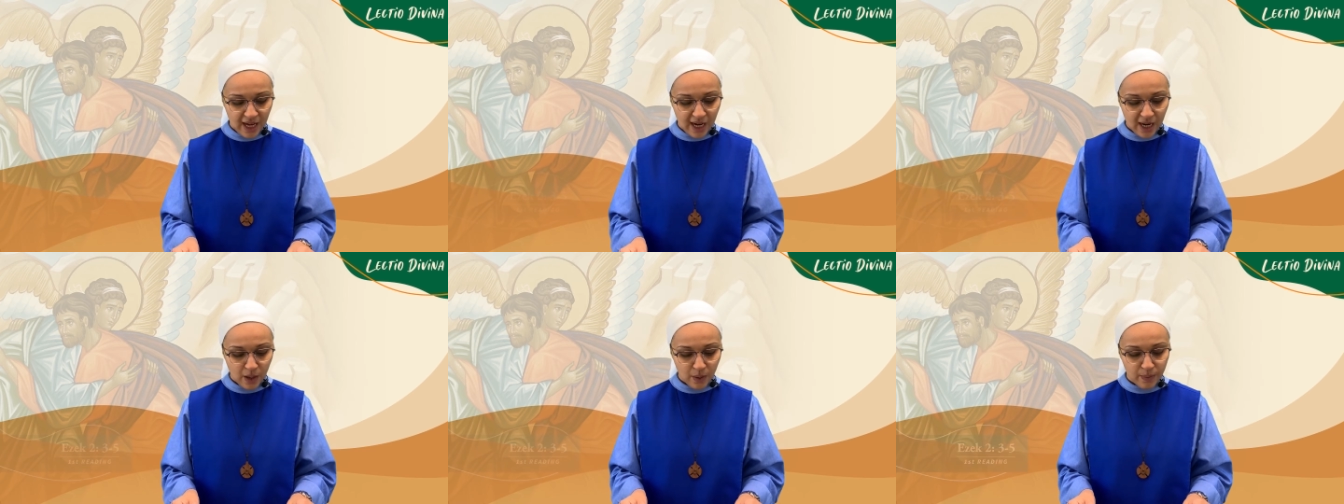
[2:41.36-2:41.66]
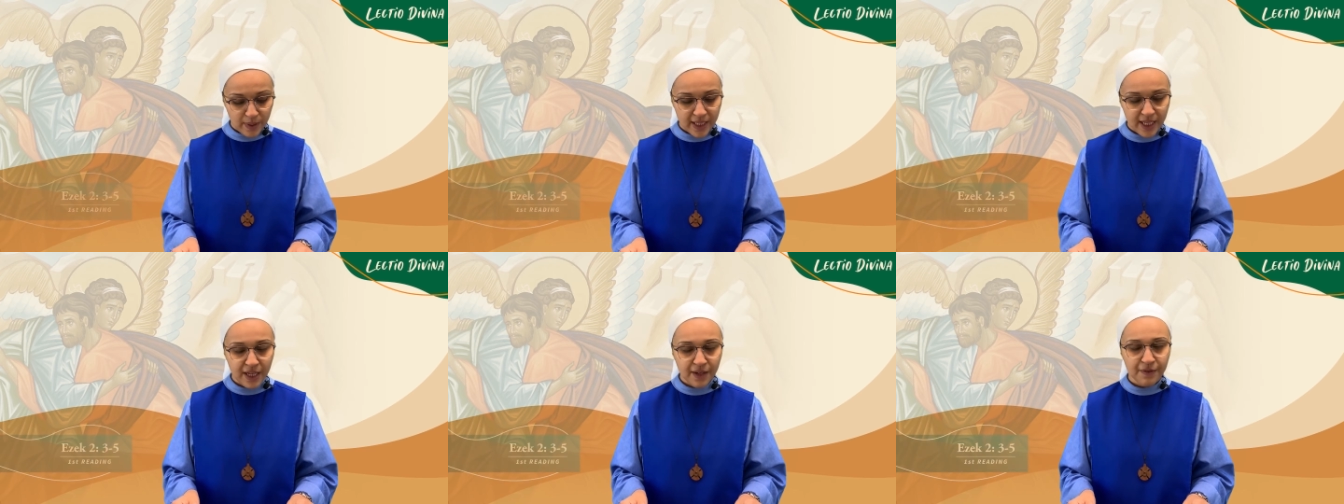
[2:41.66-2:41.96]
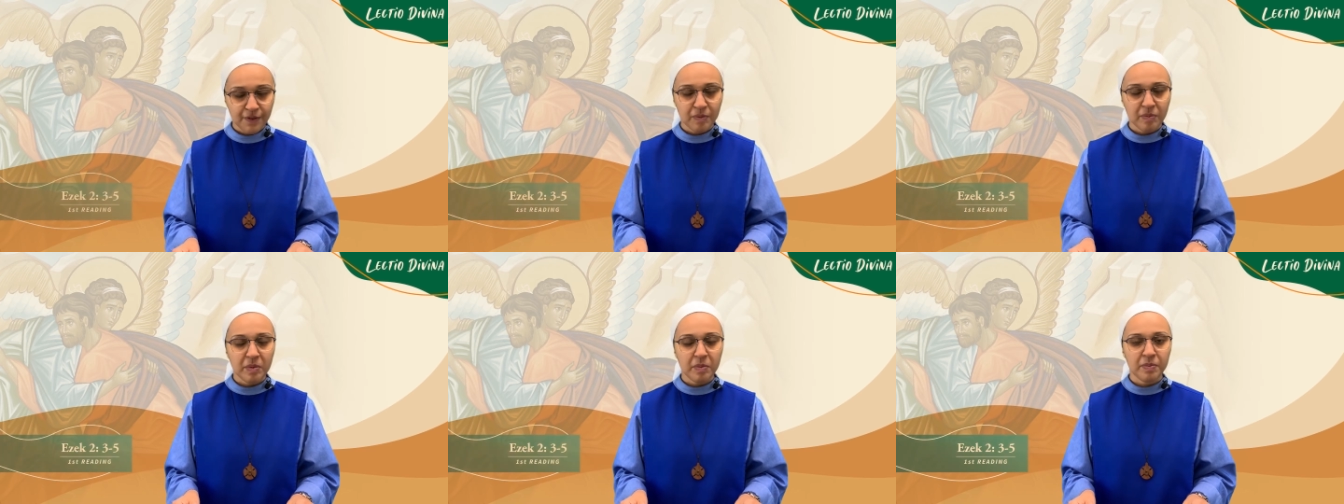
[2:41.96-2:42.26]
A reading
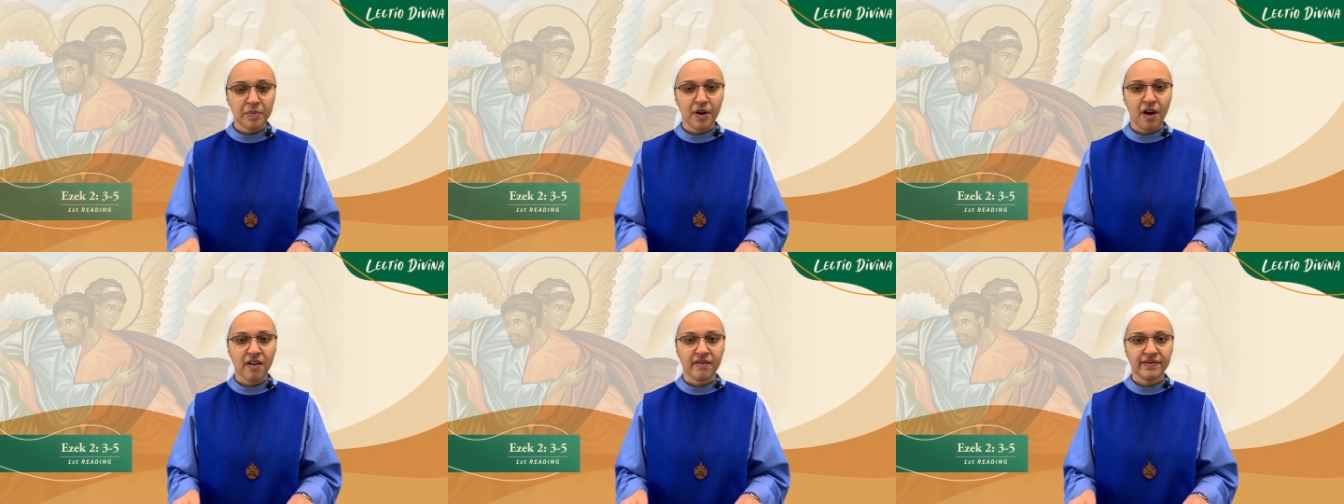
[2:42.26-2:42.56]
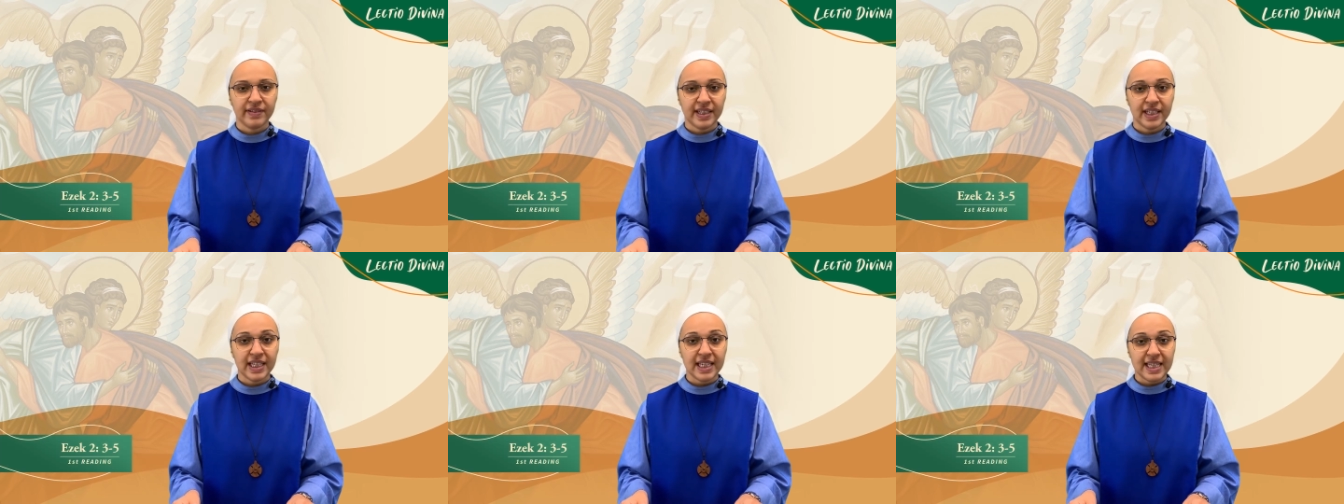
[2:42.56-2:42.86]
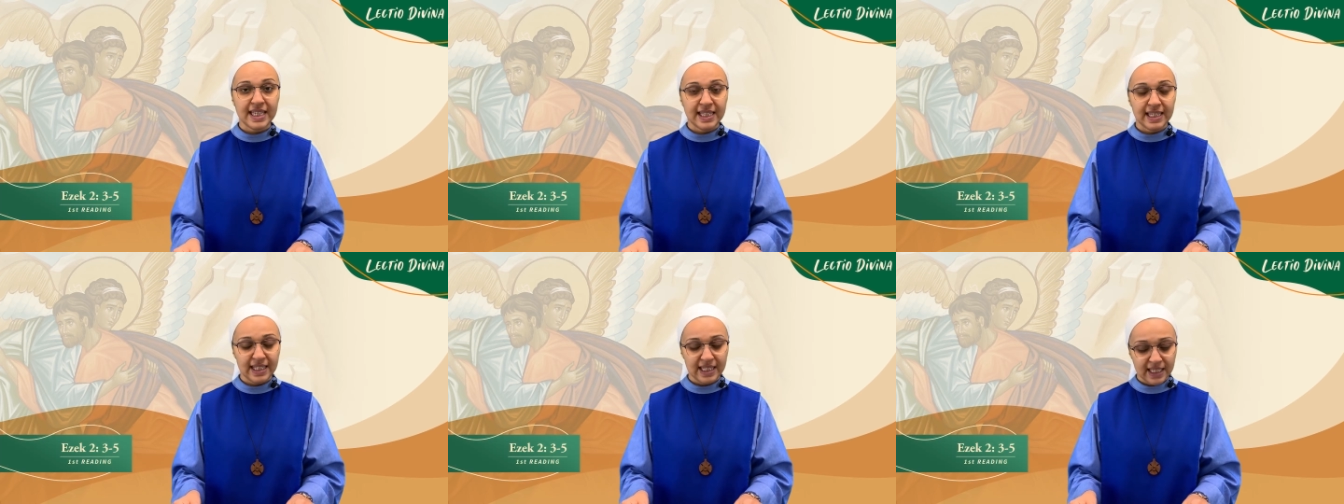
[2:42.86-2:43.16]
from the prophet
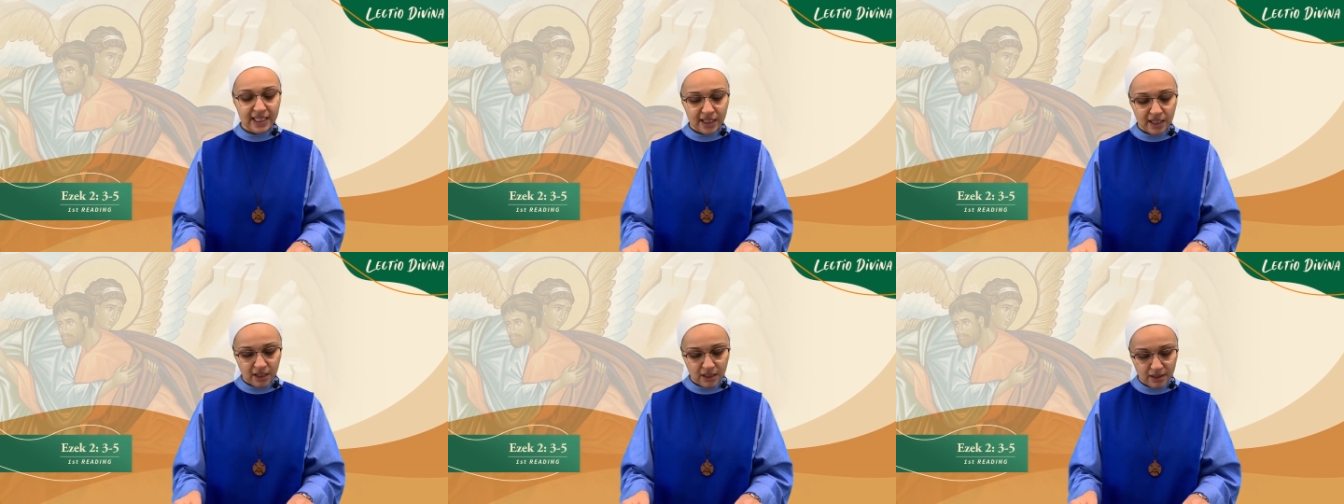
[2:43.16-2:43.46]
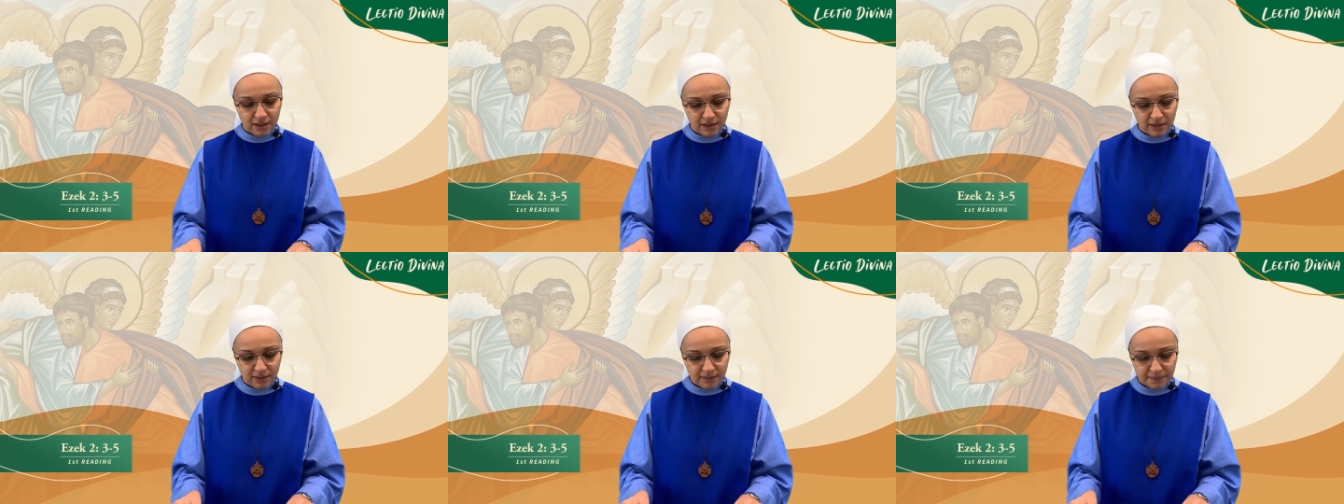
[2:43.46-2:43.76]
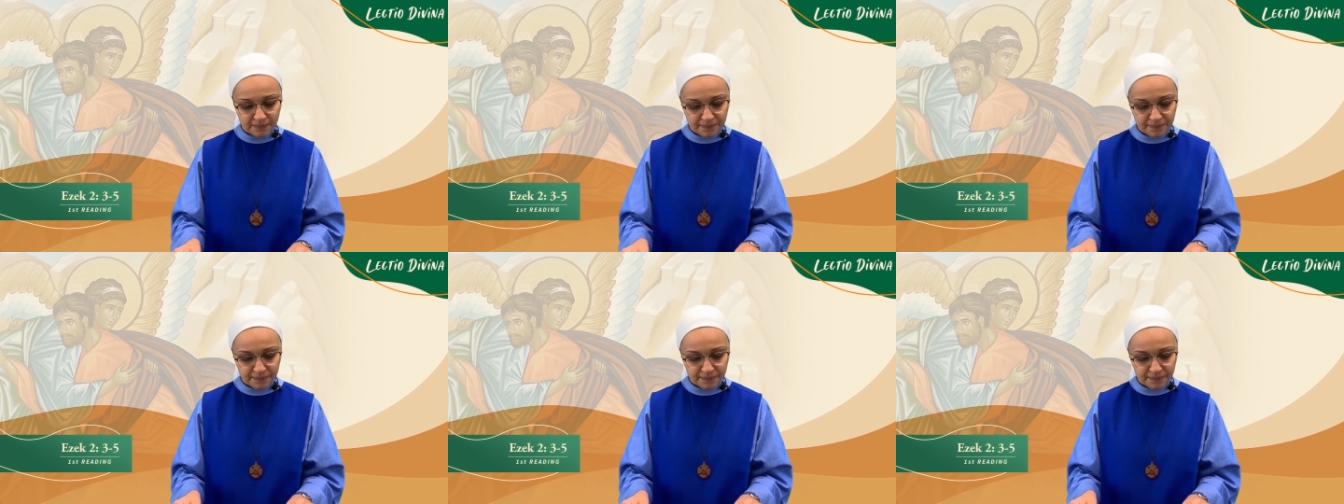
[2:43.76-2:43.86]
Ezekiel.